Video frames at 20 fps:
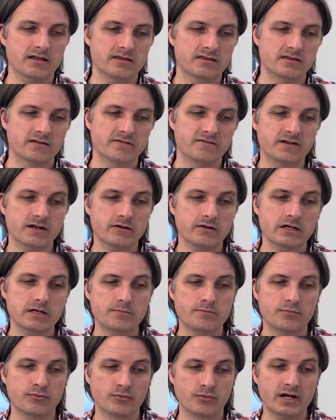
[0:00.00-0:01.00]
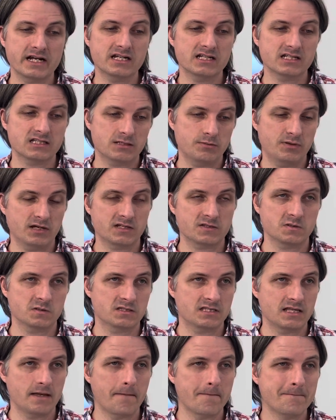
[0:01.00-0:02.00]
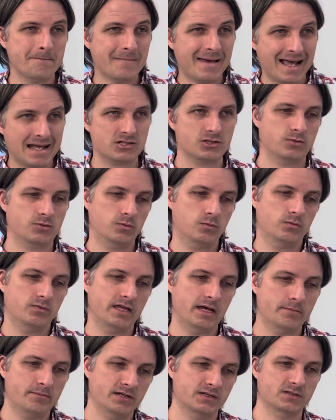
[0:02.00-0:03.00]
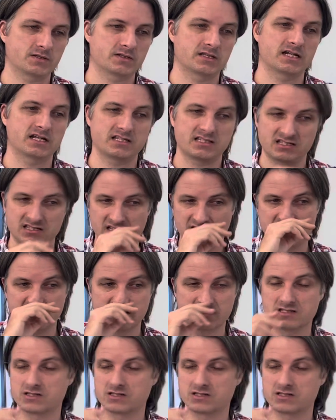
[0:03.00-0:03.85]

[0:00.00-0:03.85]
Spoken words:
the very brightest pixels that match that pixel that I selected.